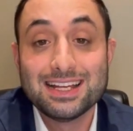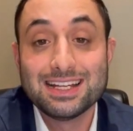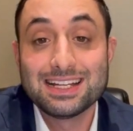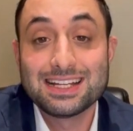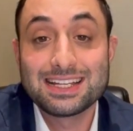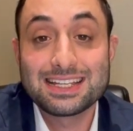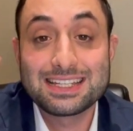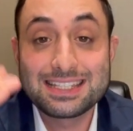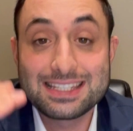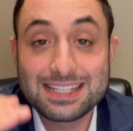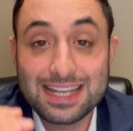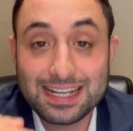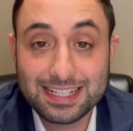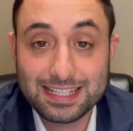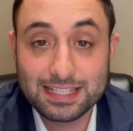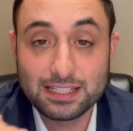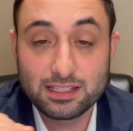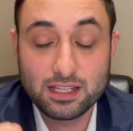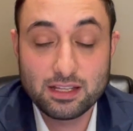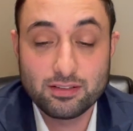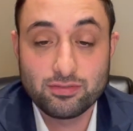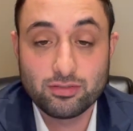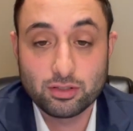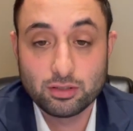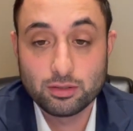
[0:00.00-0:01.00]
Second
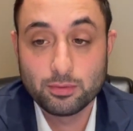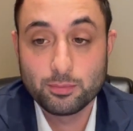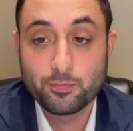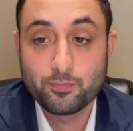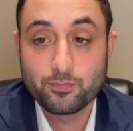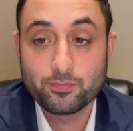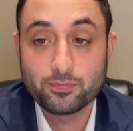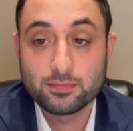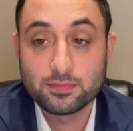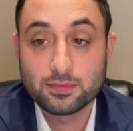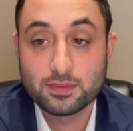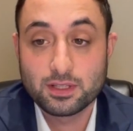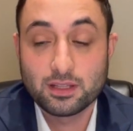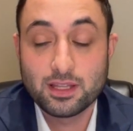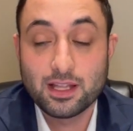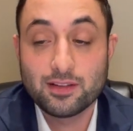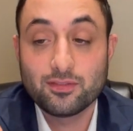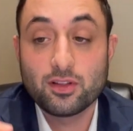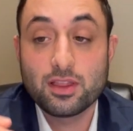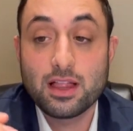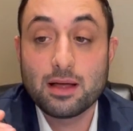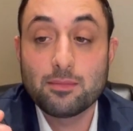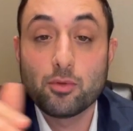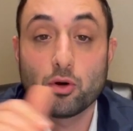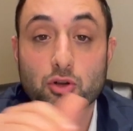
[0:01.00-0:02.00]
level, the
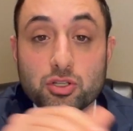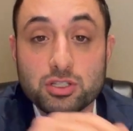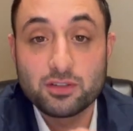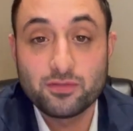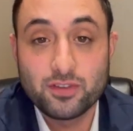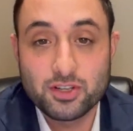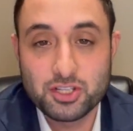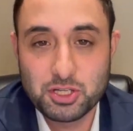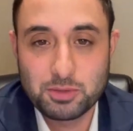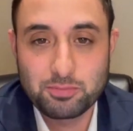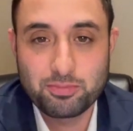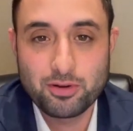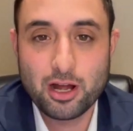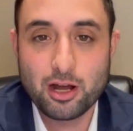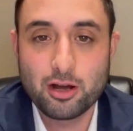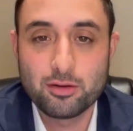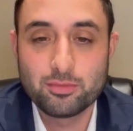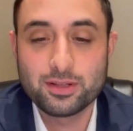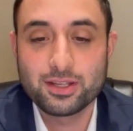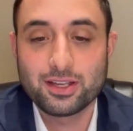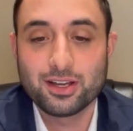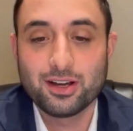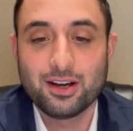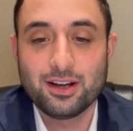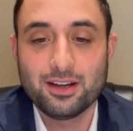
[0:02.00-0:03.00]
level that most of us are
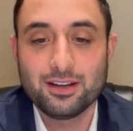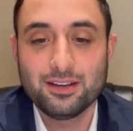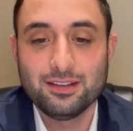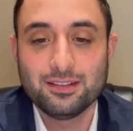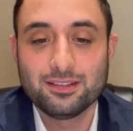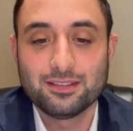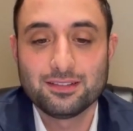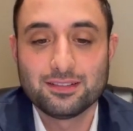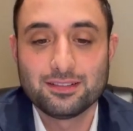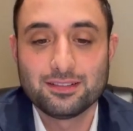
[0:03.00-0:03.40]
probably on,